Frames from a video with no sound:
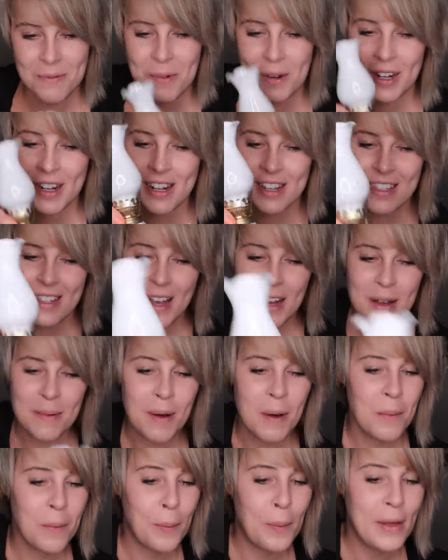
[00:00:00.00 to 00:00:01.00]
we're gonna talk
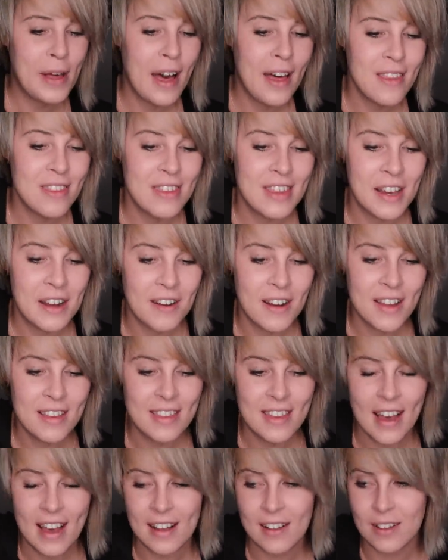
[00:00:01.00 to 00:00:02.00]
about what we got there
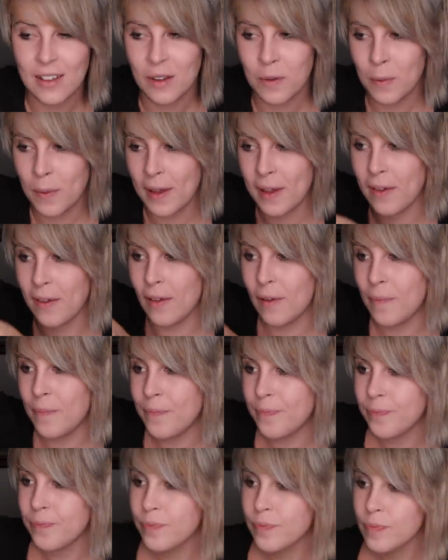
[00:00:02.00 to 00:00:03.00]
at that Goodwill
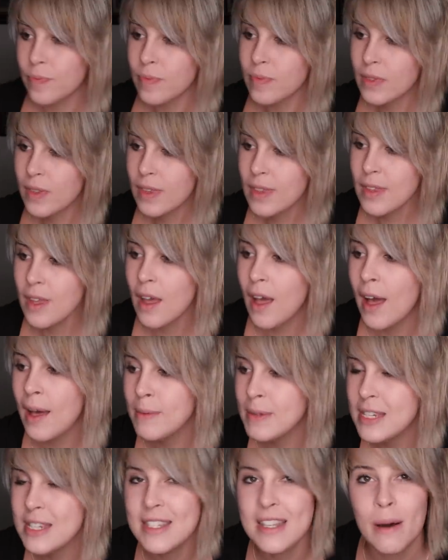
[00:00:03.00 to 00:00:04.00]

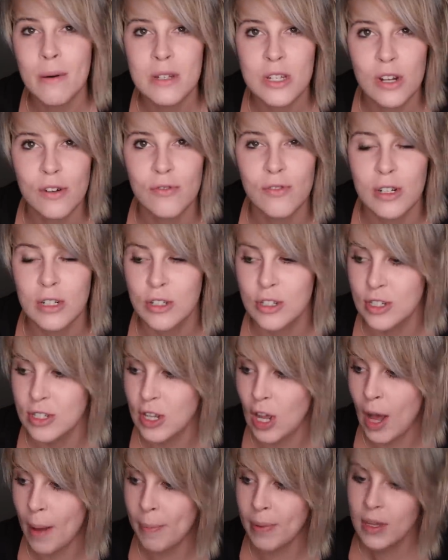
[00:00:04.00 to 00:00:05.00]
um, since that was our first
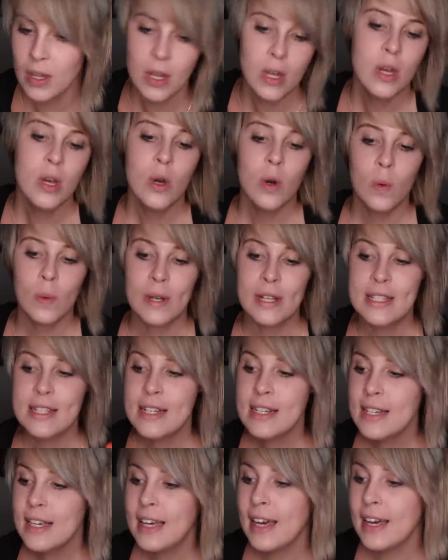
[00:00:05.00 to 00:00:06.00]
stop. We
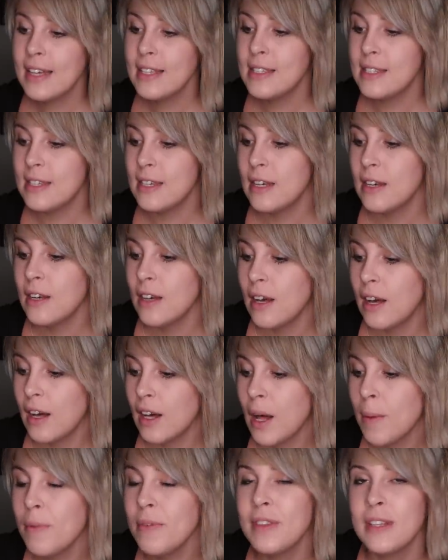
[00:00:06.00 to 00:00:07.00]
did get
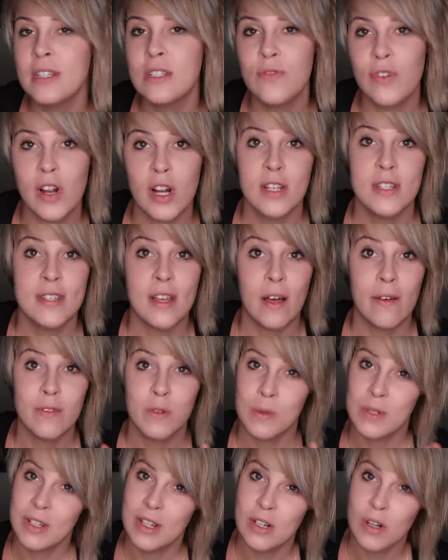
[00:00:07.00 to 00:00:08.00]
a couple things for
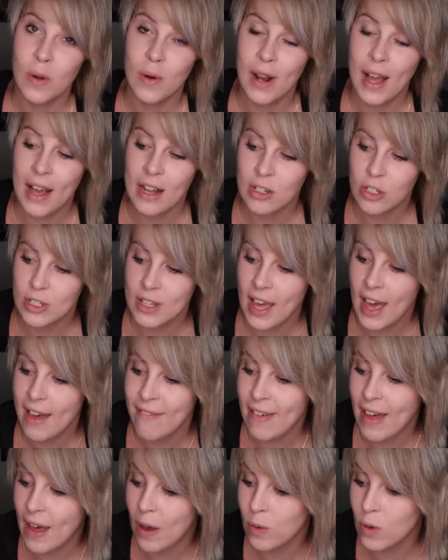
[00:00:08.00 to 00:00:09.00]
ourselves, which I don't actually
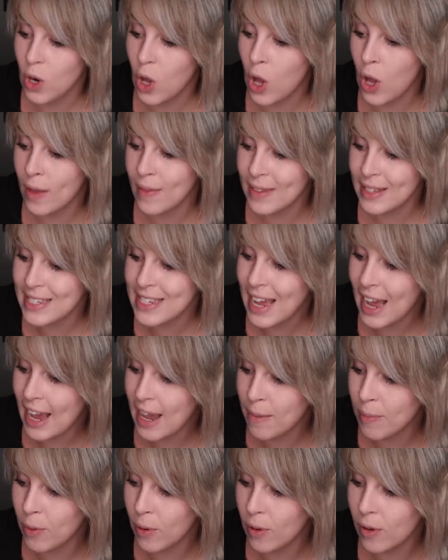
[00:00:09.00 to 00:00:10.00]
have out on the
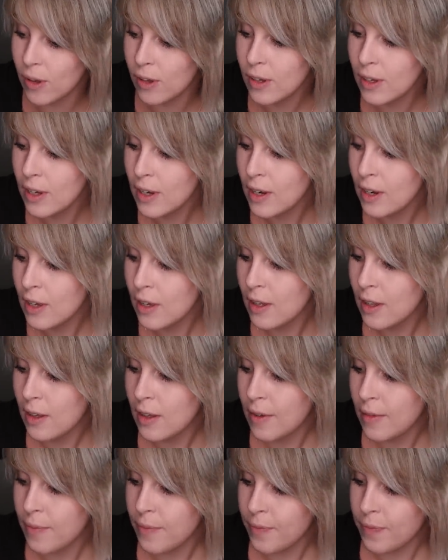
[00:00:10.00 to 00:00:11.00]
table.
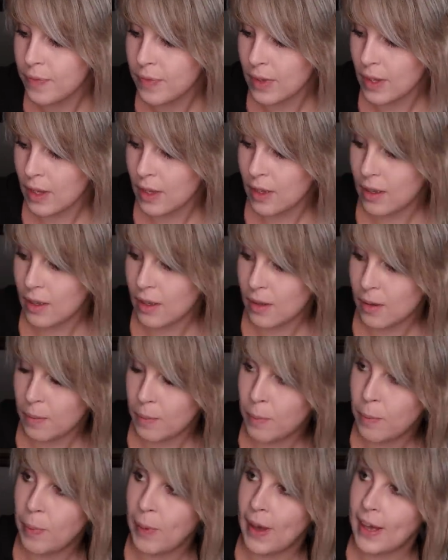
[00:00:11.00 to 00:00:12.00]

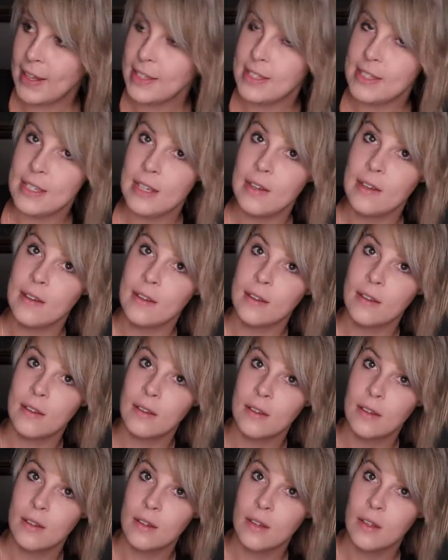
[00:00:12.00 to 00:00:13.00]
But
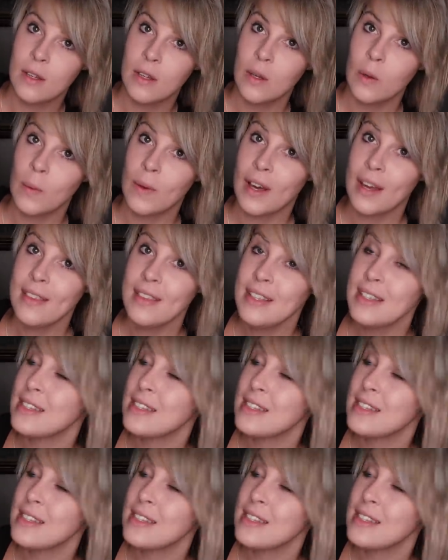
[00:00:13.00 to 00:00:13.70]
we got